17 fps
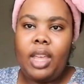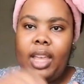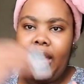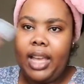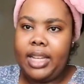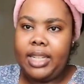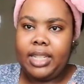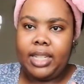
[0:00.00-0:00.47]

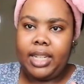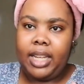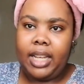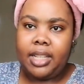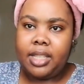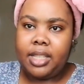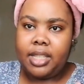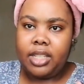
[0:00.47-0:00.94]
and an
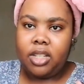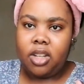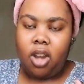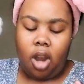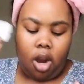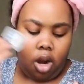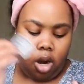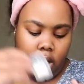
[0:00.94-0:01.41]
SD
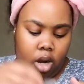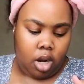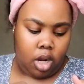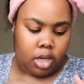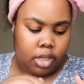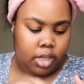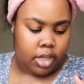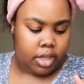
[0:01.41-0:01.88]

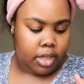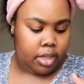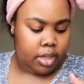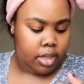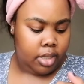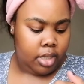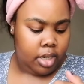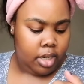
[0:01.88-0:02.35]
card.
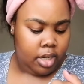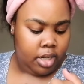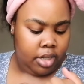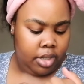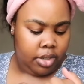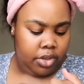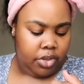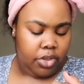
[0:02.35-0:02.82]

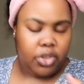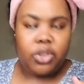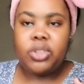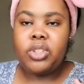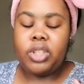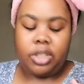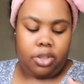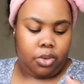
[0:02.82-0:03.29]
You
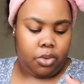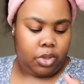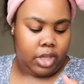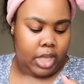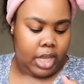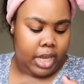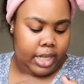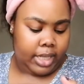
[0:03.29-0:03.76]
know, just those
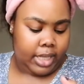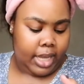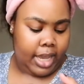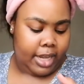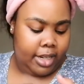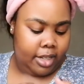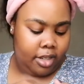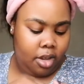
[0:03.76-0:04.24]
things.
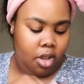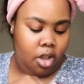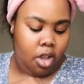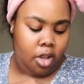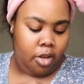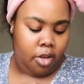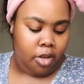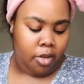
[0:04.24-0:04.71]
And
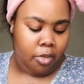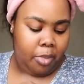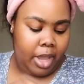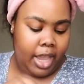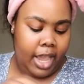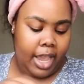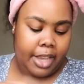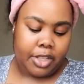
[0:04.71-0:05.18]
oh,
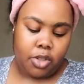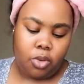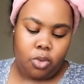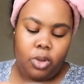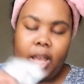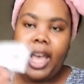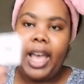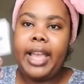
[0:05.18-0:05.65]
my high
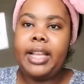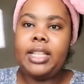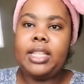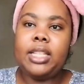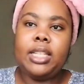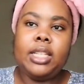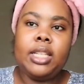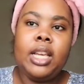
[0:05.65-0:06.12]
school
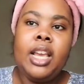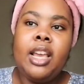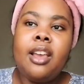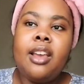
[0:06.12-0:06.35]
ID.